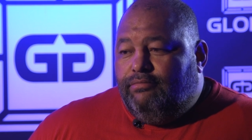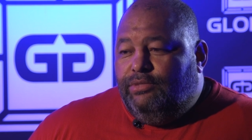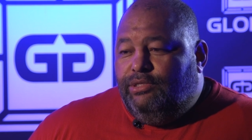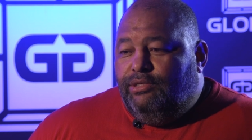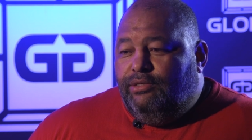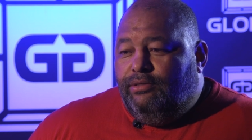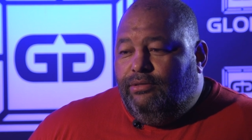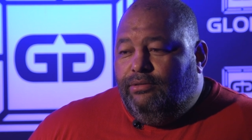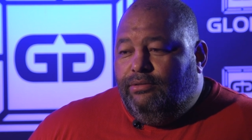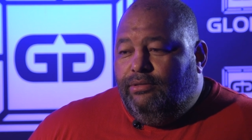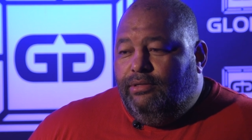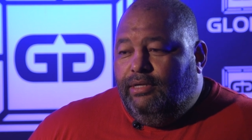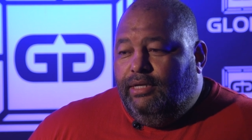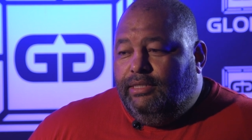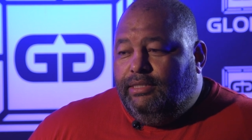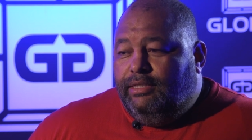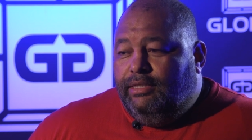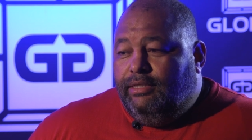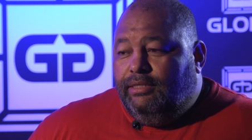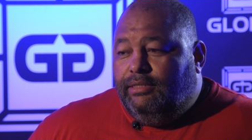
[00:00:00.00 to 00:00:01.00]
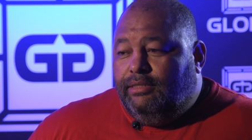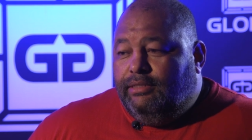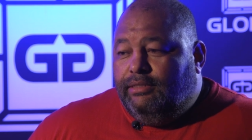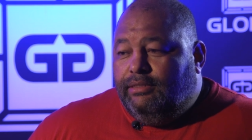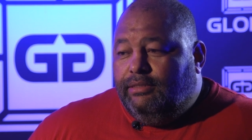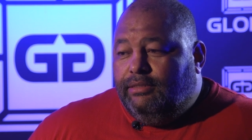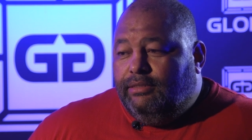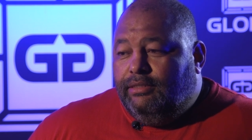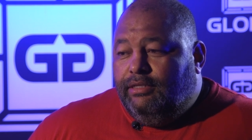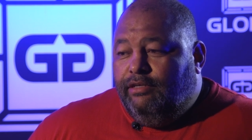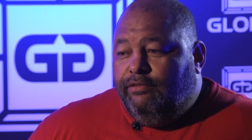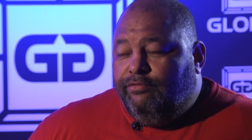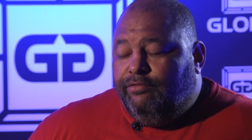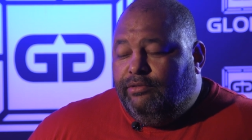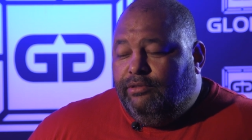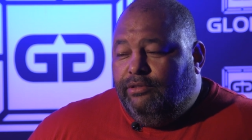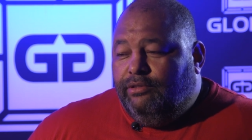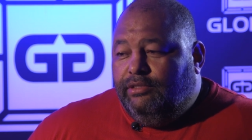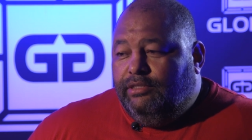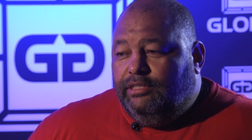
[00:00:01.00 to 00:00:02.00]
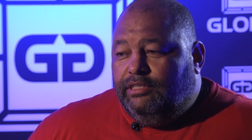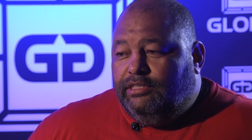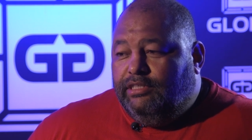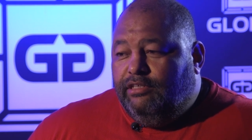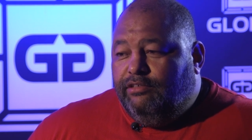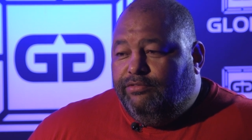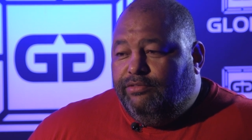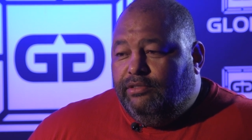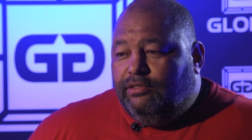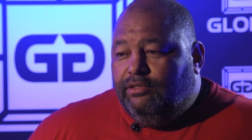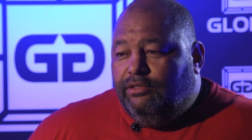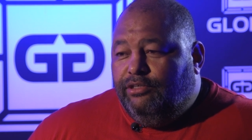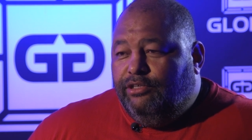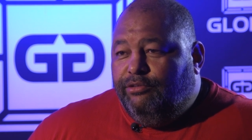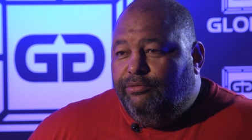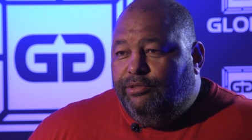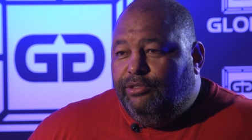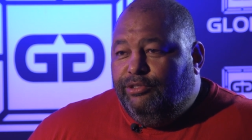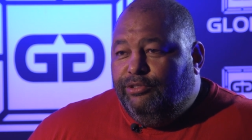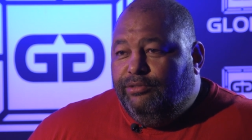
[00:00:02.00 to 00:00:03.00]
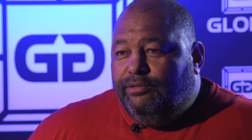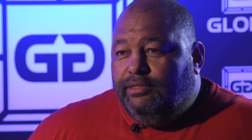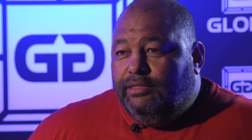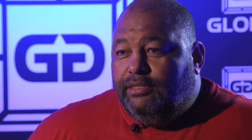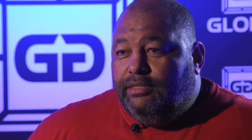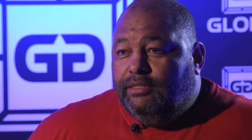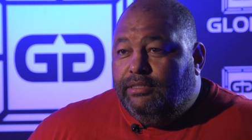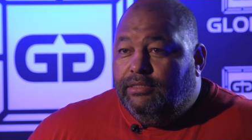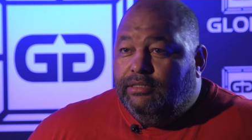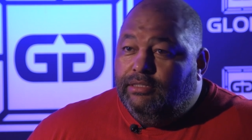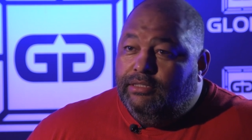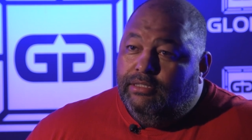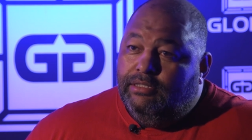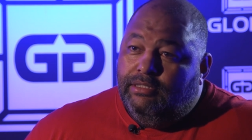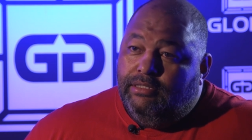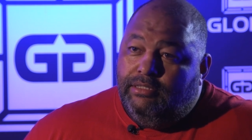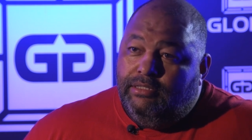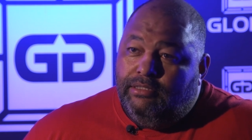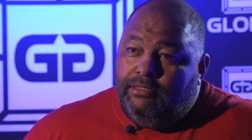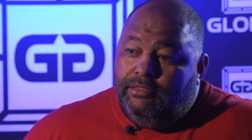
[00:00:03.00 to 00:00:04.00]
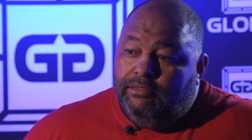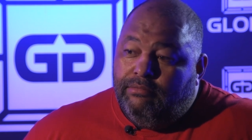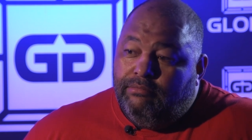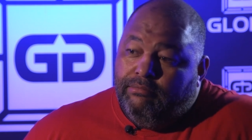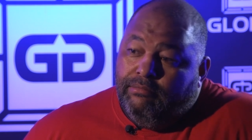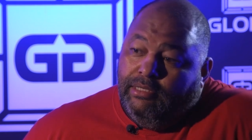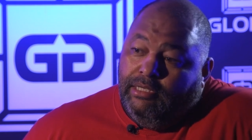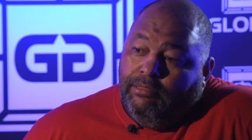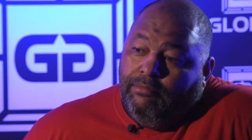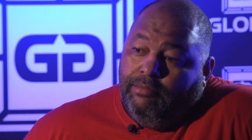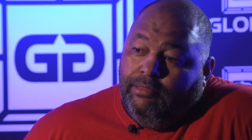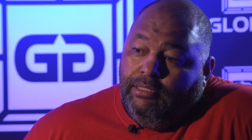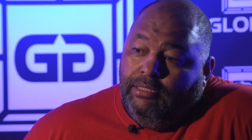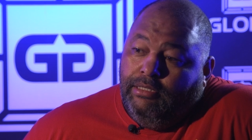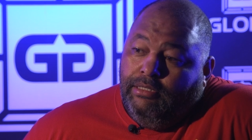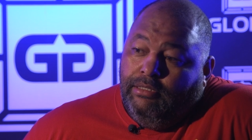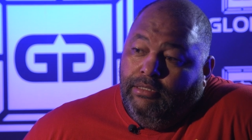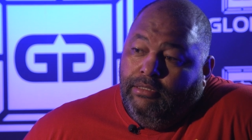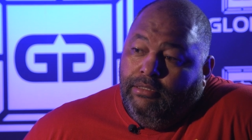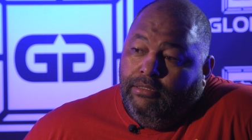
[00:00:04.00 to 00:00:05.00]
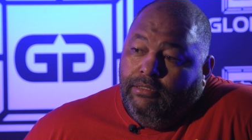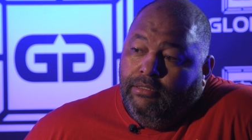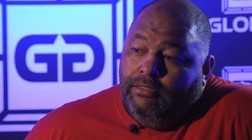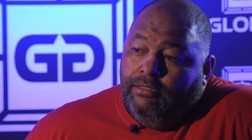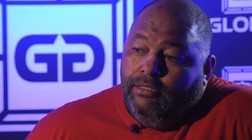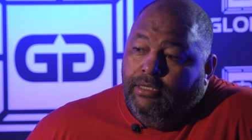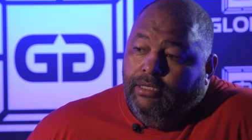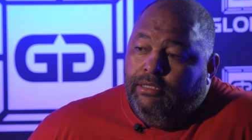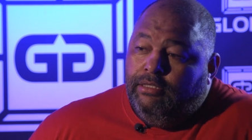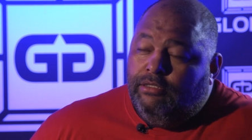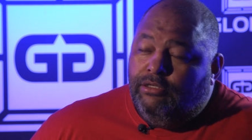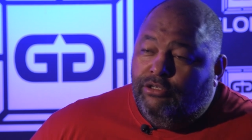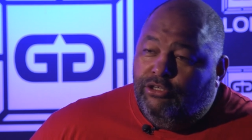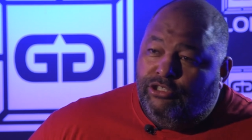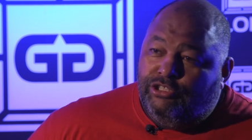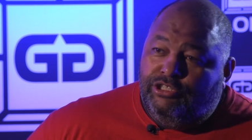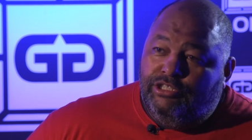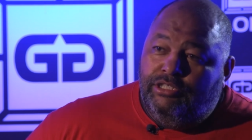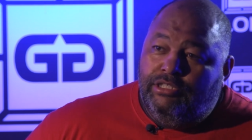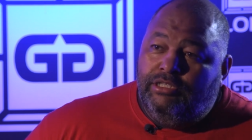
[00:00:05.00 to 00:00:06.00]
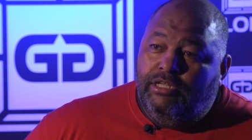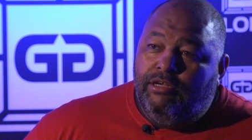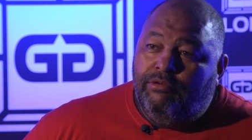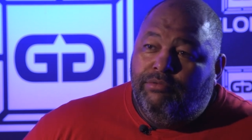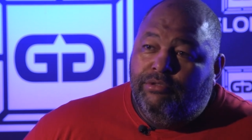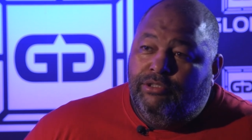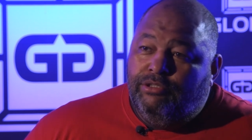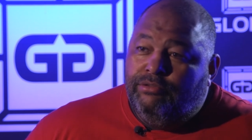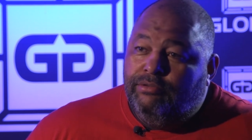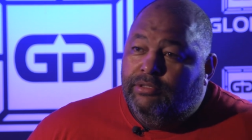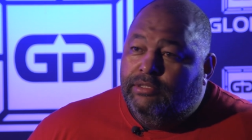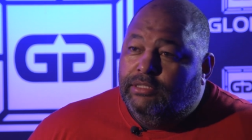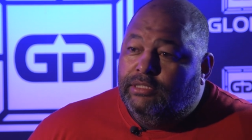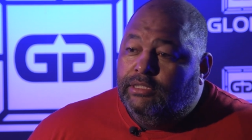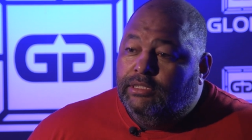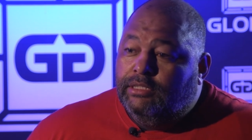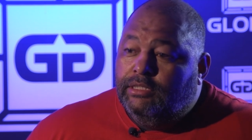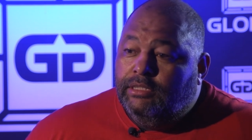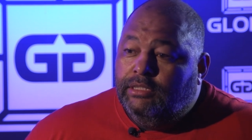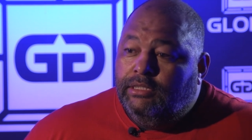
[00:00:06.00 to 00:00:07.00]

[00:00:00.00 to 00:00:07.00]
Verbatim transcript: you know, I think if Glory's clever, Glory will do it. And maybe in Grozny they will do it.